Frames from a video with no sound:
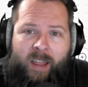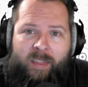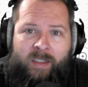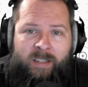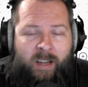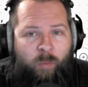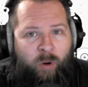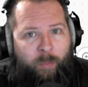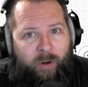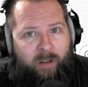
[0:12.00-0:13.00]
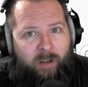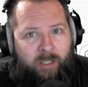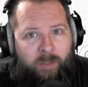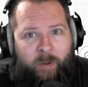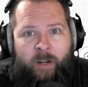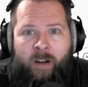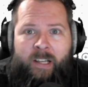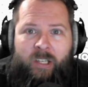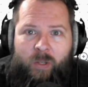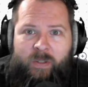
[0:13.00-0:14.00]
This time we're going to put a little spin on
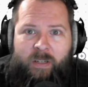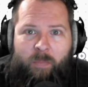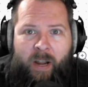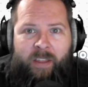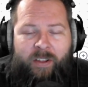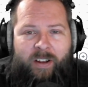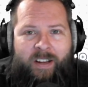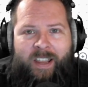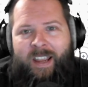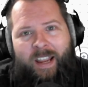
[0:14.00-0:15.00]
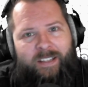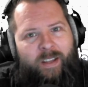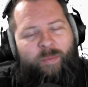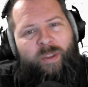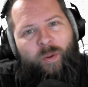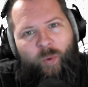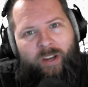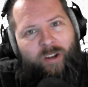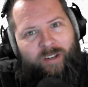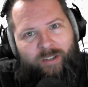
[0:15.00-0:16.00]
it using Python and something that we
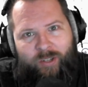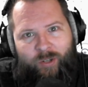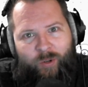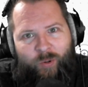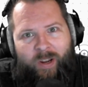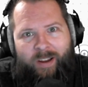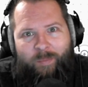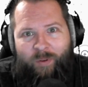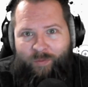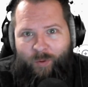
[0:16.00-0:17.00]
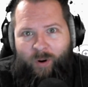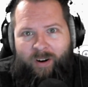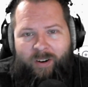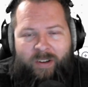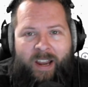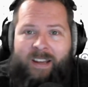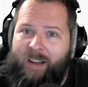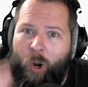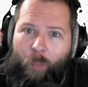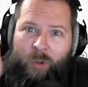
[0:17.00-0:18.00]
couldn't do before. Okay,
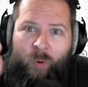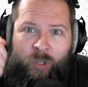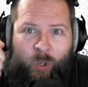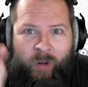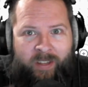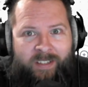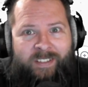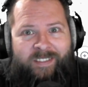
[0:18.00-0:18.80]
hope you enjoy this.